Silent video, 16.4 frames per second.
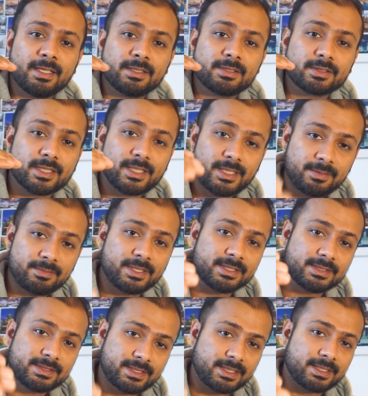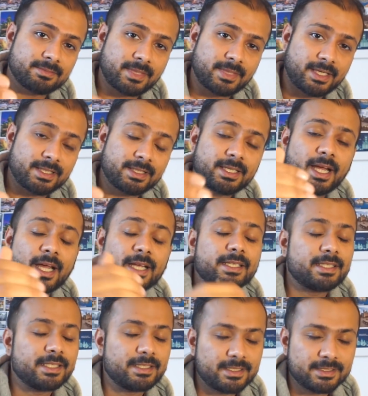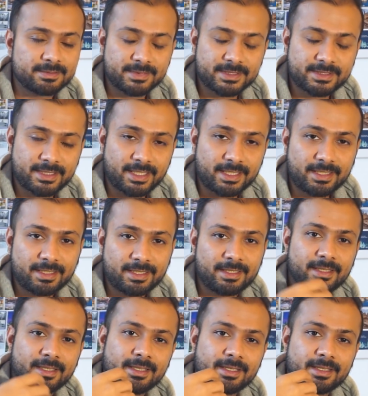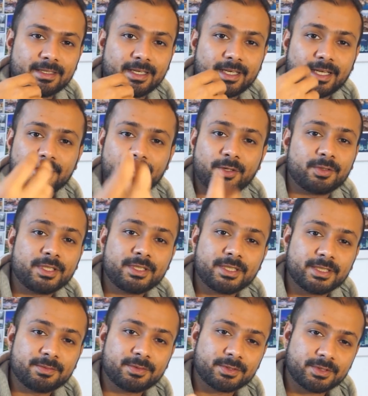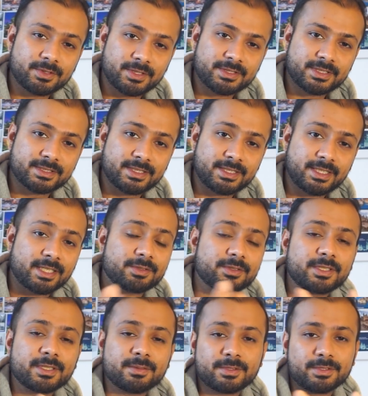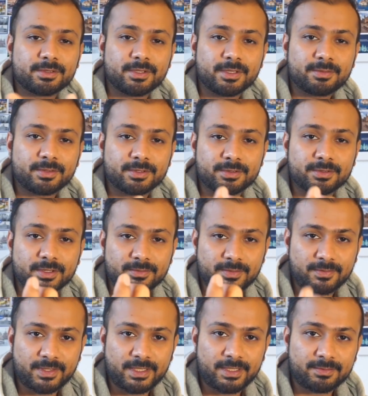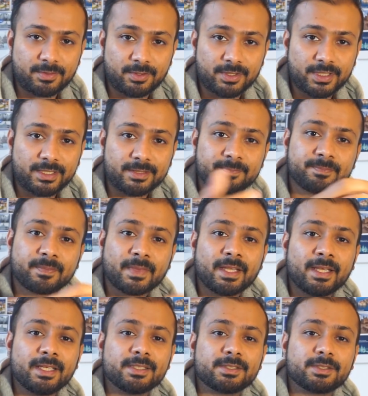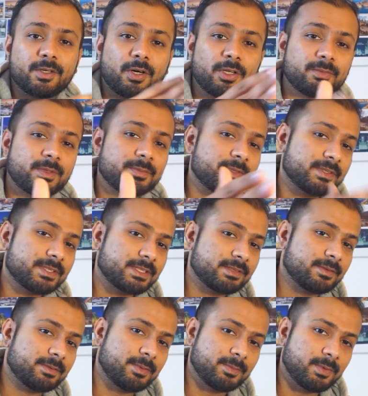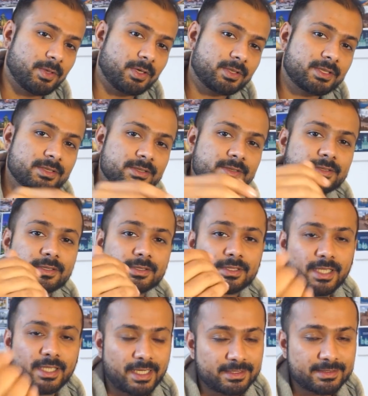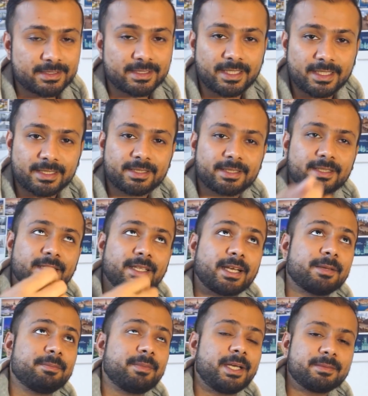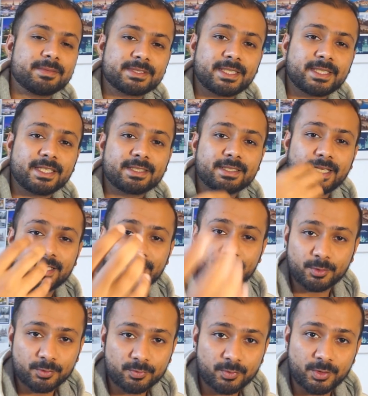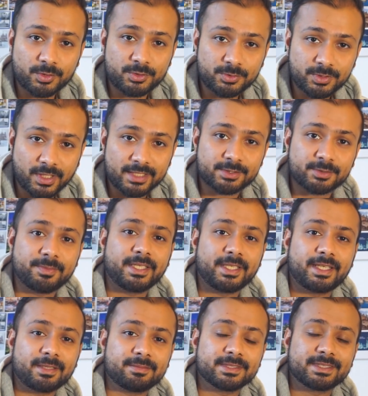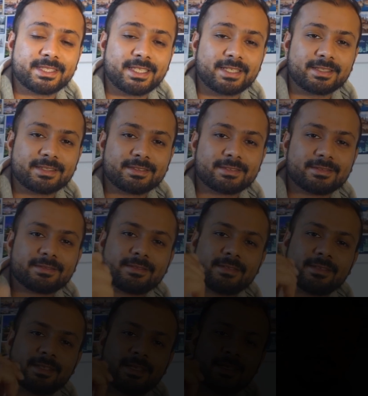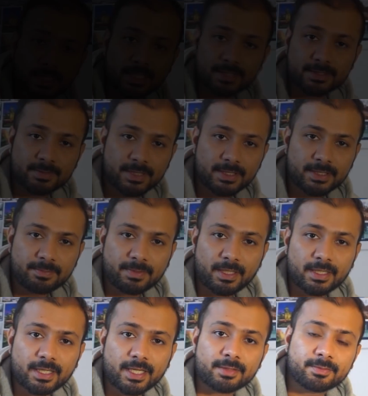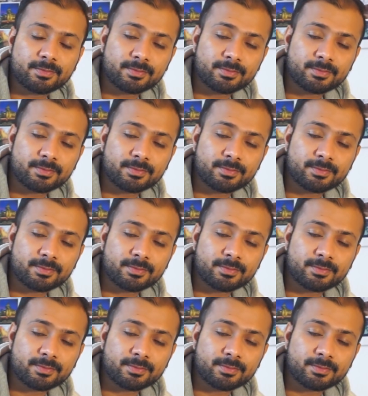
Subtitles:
So keep this thing in mind. I did this mistake that I only did it for 2016. I couldn't able to do it for 2015, 14. So all my previous years will be blocked. So that's the thing that I made a mistake. I don't want you guys to make that mistake. The third part is the eligibility part, like